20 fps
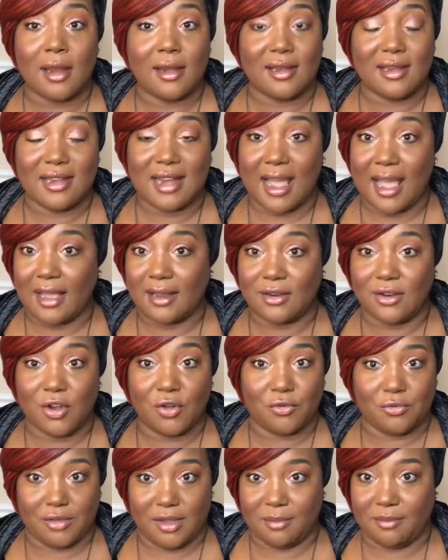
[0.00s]
not
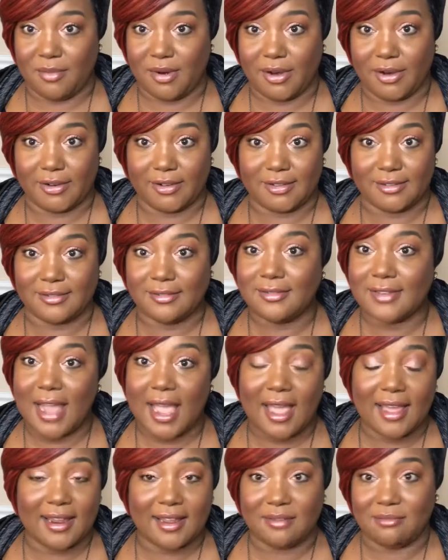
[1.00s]
November,
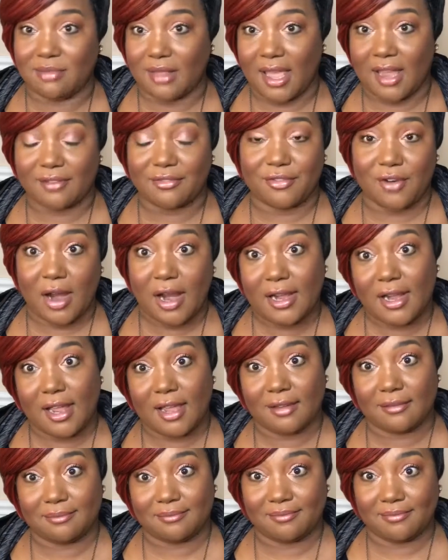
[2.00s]
not on Black
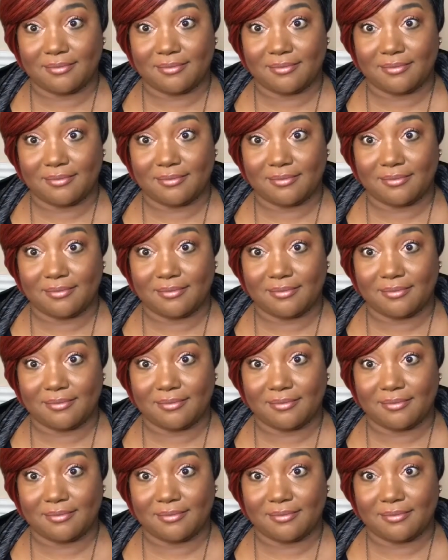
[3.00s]
Friday.